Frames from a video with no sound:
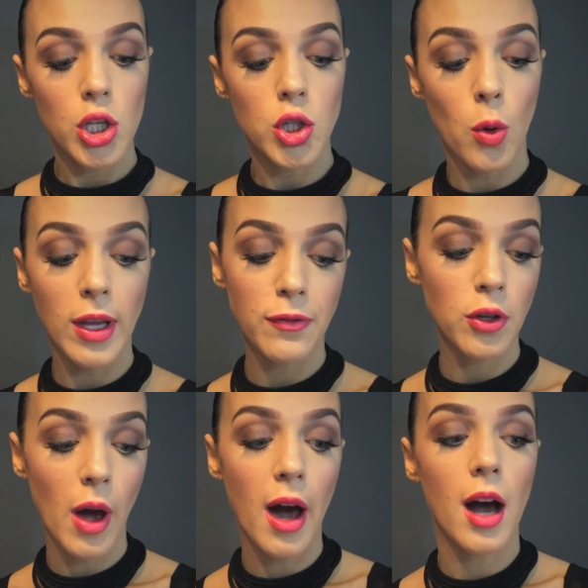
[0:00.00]
So if
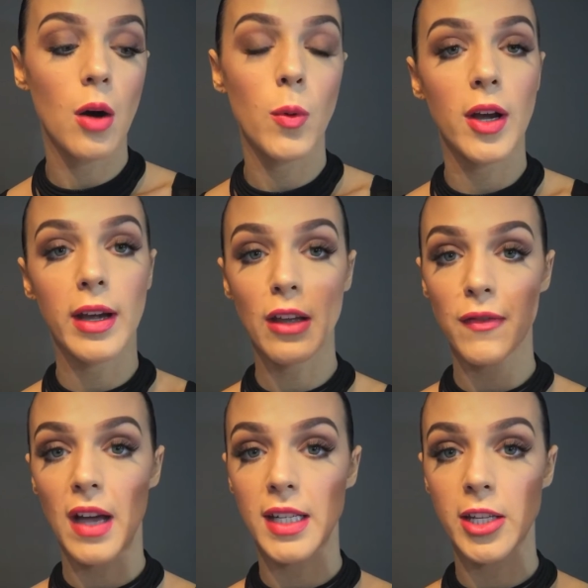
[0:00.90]
you are wearing a
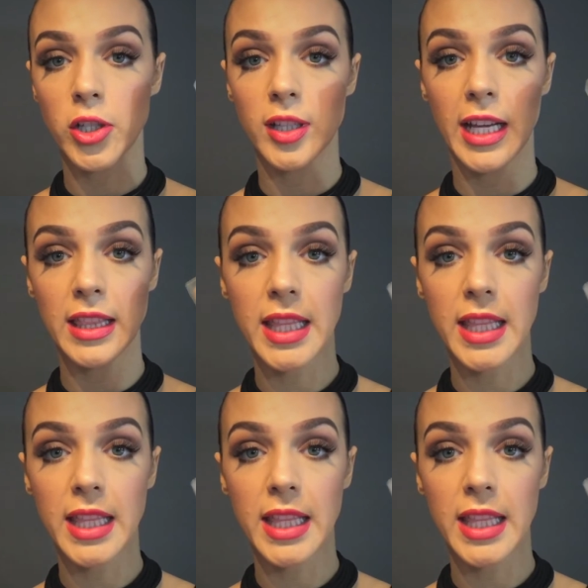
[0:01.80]
foundation like